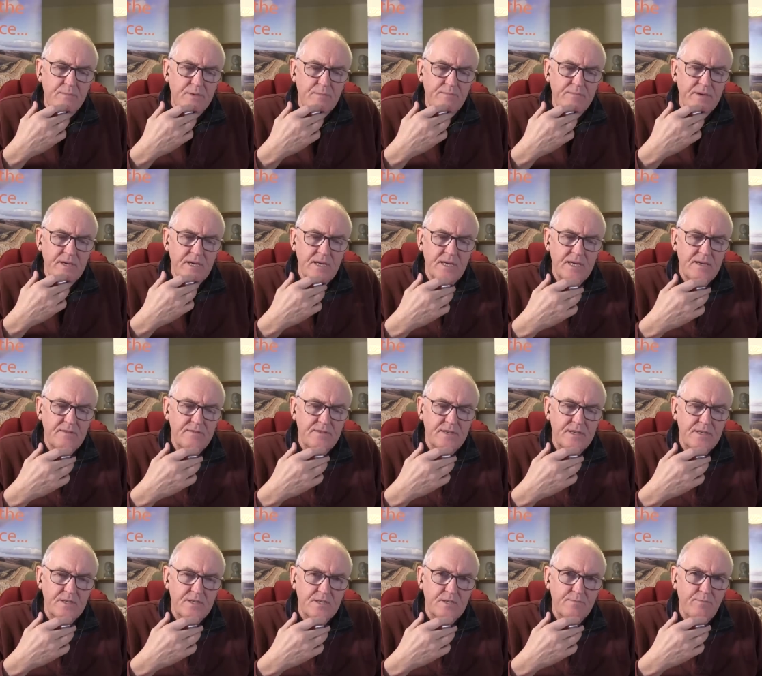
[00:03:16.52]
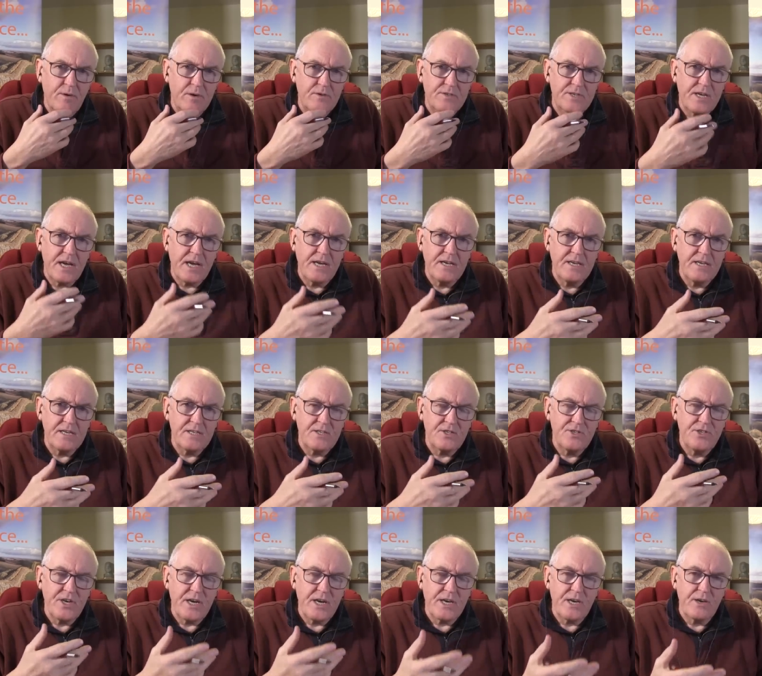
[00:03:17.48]
believed in spontaneous
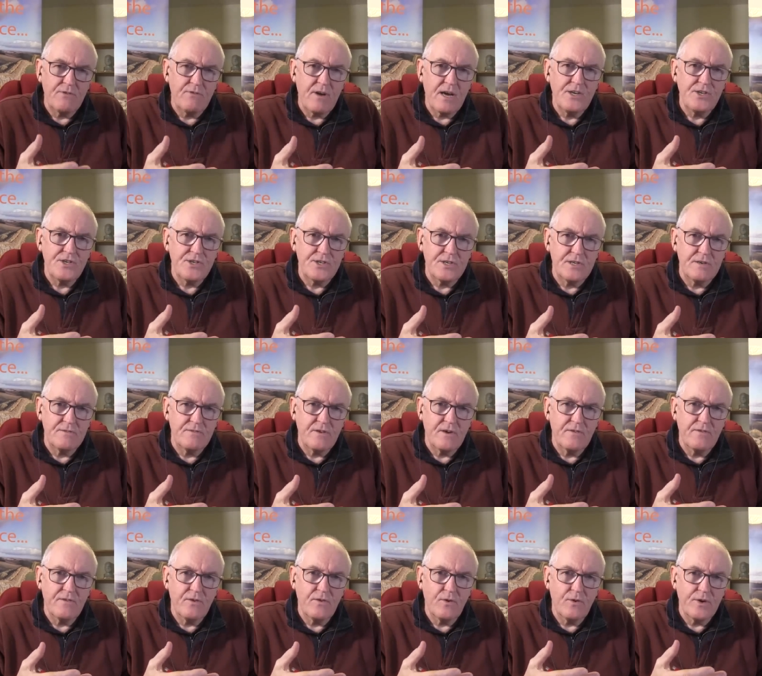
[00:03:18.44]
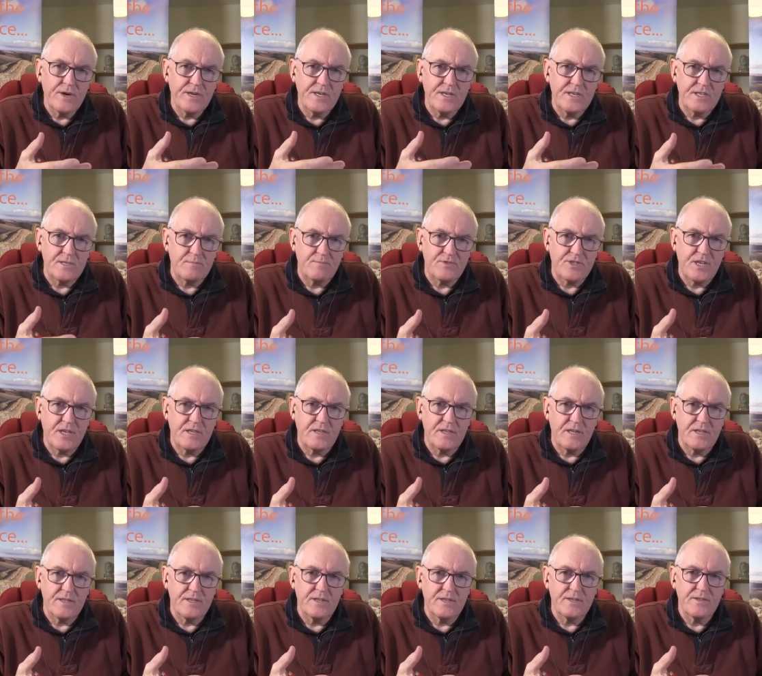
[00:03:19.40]
generation of, of organisms,
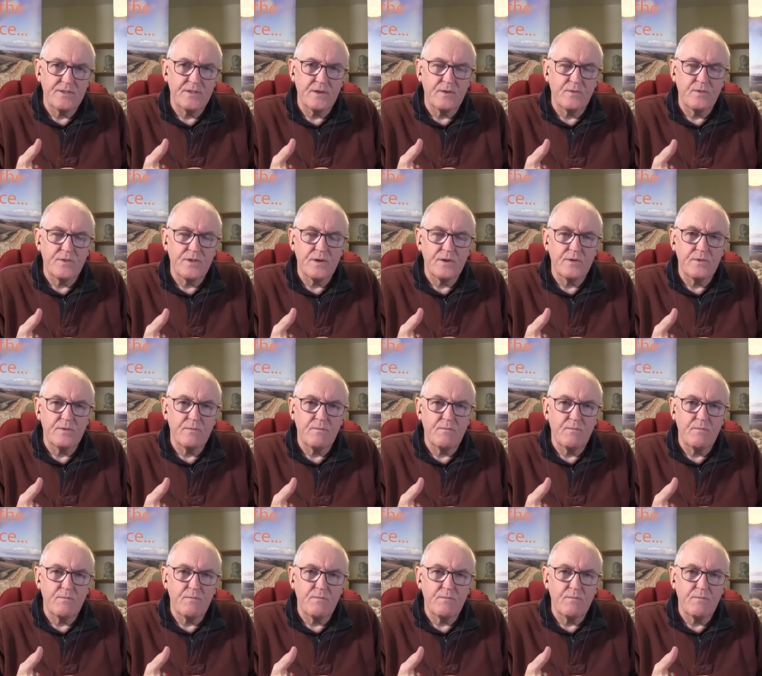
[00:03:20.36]
didn't they?